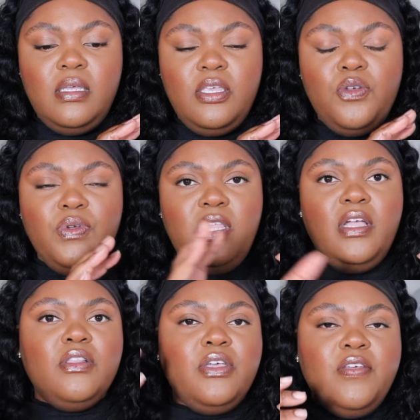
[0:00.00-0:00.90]
you
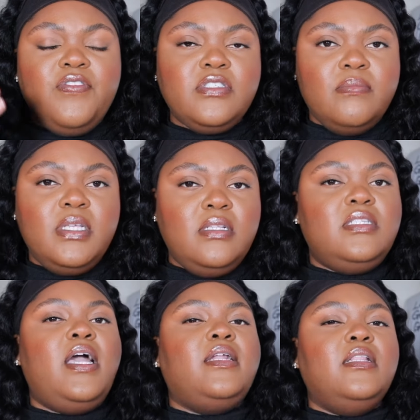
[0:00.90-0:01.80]
really are looking for something
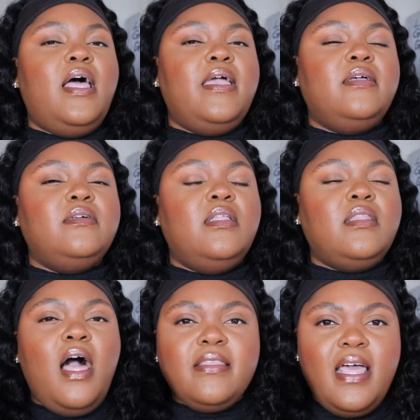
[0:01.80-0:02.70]
to kind of like
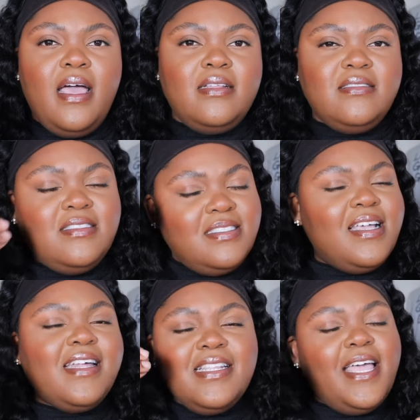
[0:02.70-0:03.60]
lock that, just to
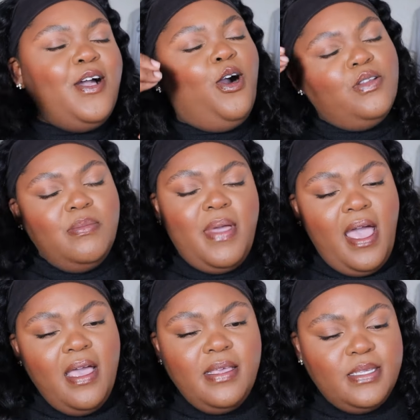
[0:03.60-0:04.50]
kind of like hold it
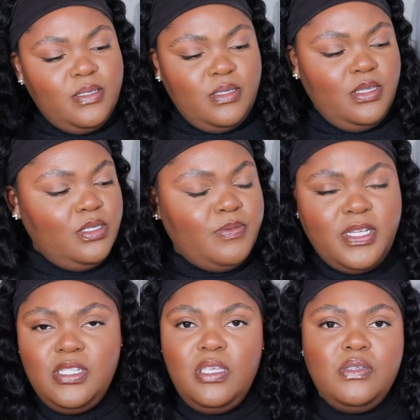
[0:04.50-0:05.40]
back,
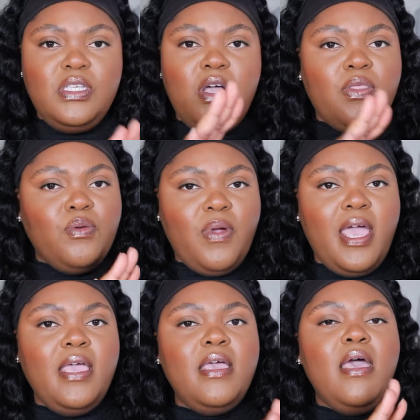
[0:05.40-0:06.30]
especially using all the
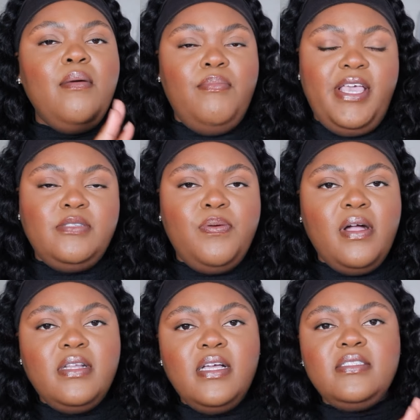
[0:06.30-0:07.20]
right base
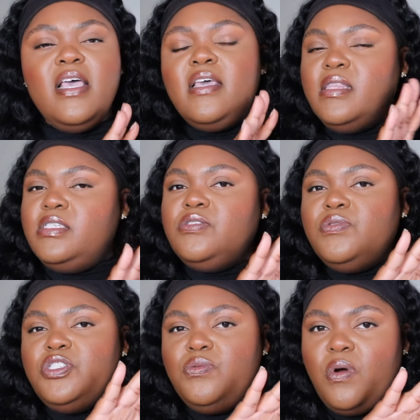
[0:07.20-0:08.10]
products, this is
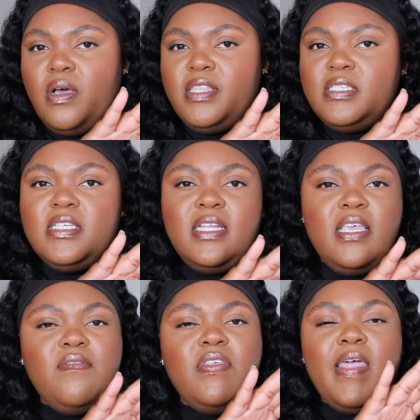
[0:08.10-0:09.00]
what you want. This is going to
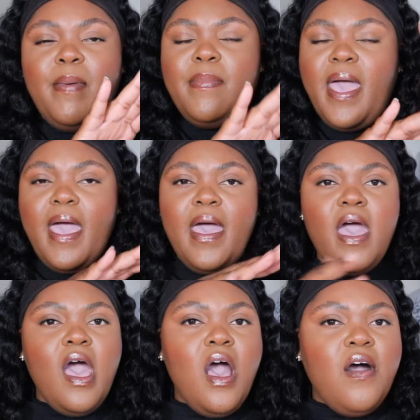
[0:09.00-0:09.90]
give you that matte,
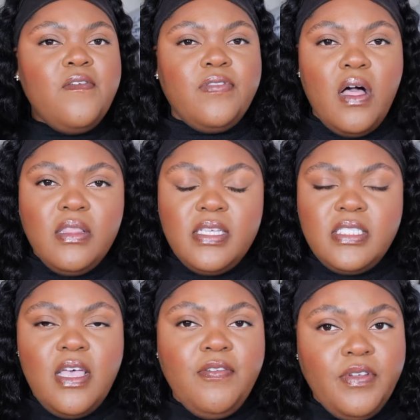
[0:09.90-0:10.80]

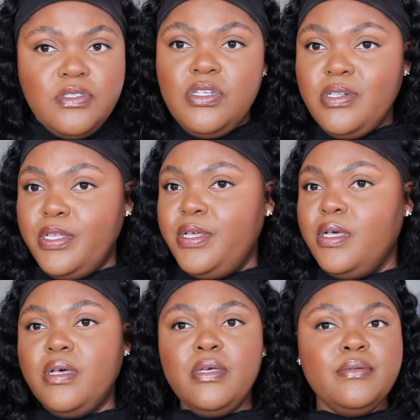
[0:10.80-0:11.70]
flawless, filtered
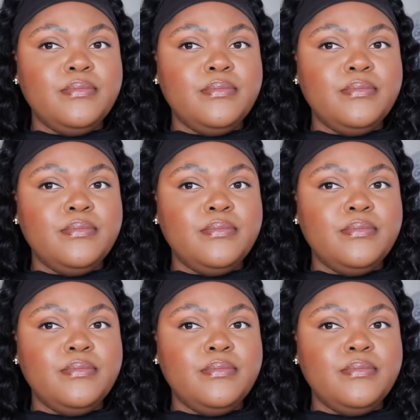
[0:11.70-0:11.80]
look.